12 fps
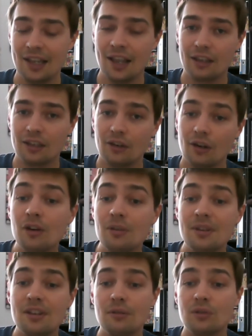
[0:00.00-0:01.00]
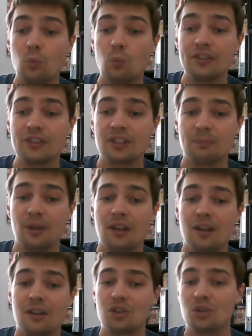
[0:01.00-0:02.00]
can only be used once
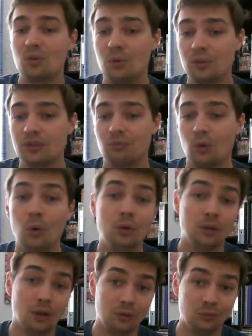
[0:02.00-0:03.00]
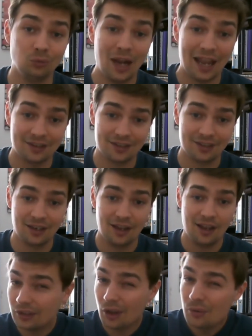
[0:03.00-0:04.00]
per short or long rest.
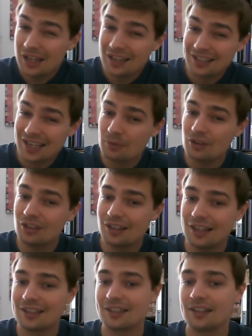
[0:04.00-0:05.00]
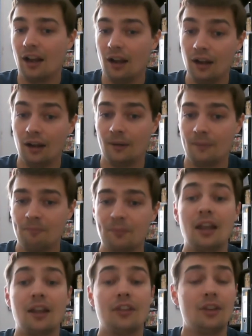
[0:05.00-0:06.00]
The only exceptions to this are
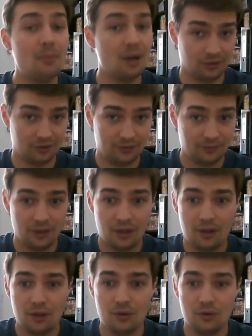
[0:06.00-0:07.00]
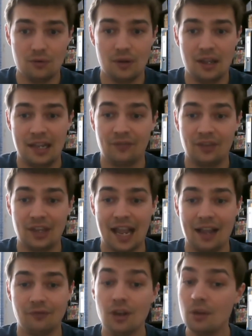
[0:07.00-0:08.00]
the monk, who, if they
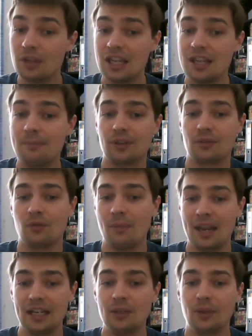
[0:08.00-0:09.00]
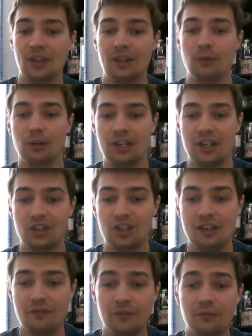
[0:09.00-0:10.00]
have no key points remaining when they roll
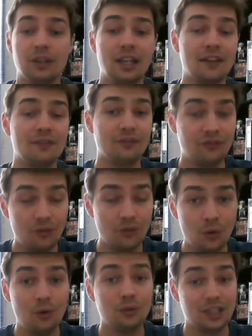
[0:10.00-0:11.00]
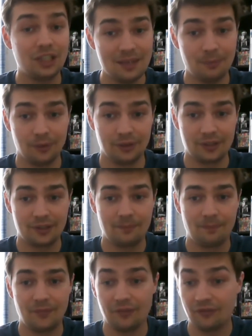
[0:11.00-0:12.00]
initiative, regain 4 key points.
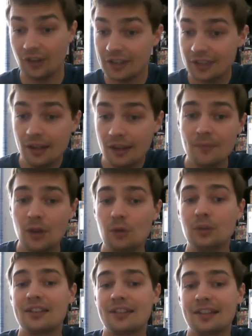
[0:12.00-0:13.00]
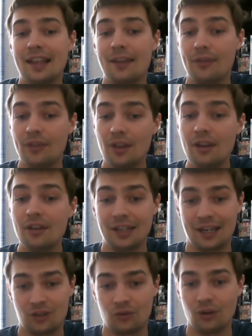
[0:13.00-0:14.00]
The fighter, who gets their 3rd
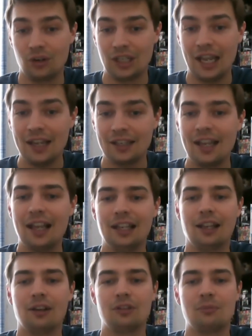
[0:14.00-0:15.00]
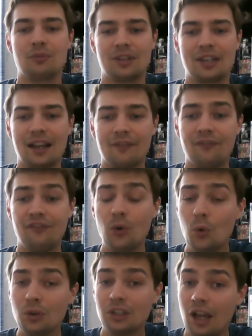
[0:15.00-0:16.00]
extra attack, allowing them to attack
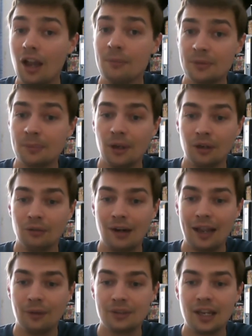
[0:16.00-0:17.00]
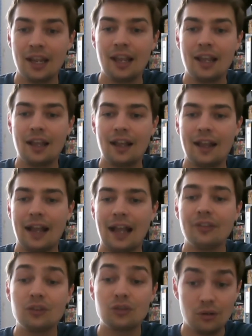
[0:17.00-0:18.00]
4 times per round.
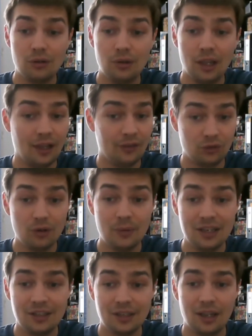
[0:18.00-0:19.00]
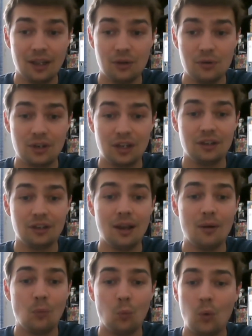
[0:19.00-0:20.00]
And the druid, who can
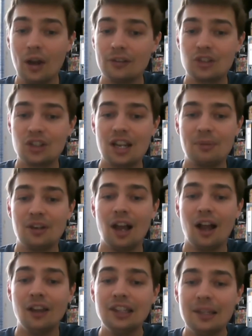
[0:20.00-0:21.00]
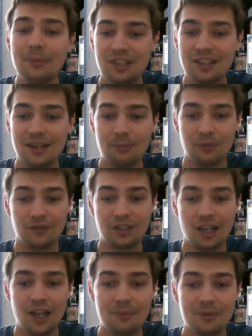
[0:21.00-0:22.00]
wild shape an unlimited number of
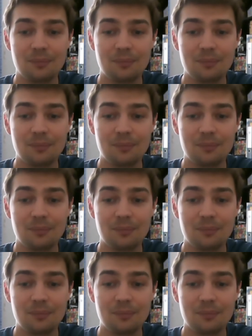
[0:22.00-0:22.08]
times,